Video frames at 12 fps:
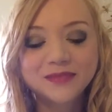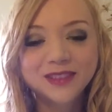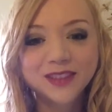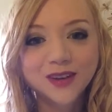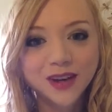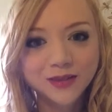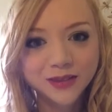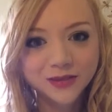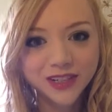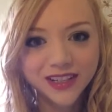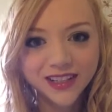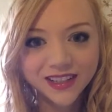So I was
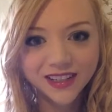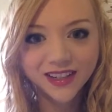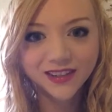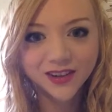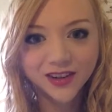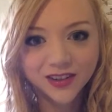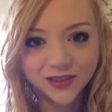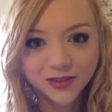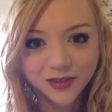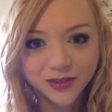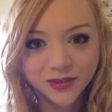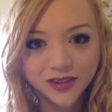reading an
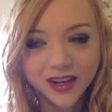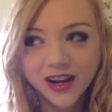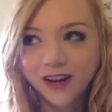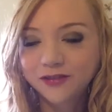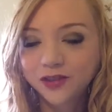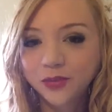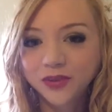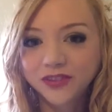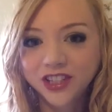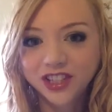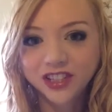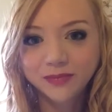article for
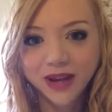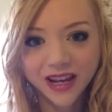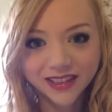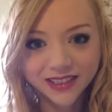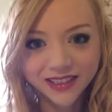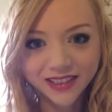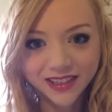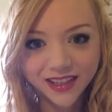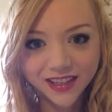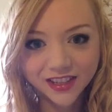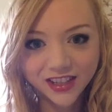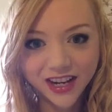Prevention Magazine
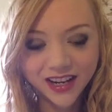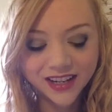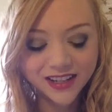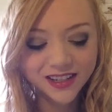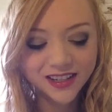the other day,